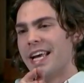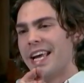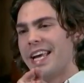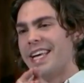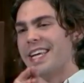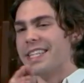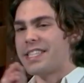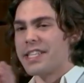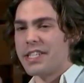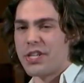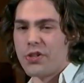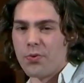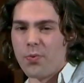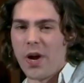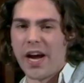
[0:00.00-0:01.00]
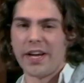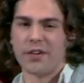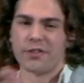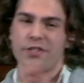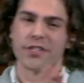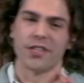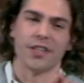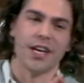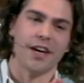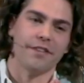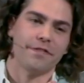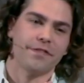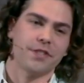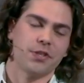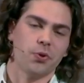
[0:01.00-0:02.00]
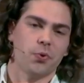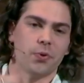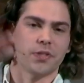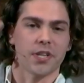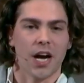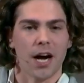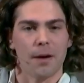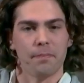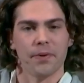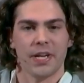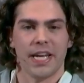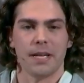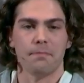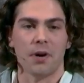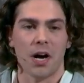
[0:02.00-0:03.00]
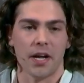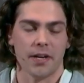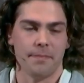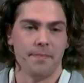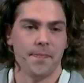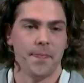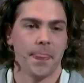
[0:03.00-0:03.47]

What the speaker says: he hits it to the right or to the left or top and bottom.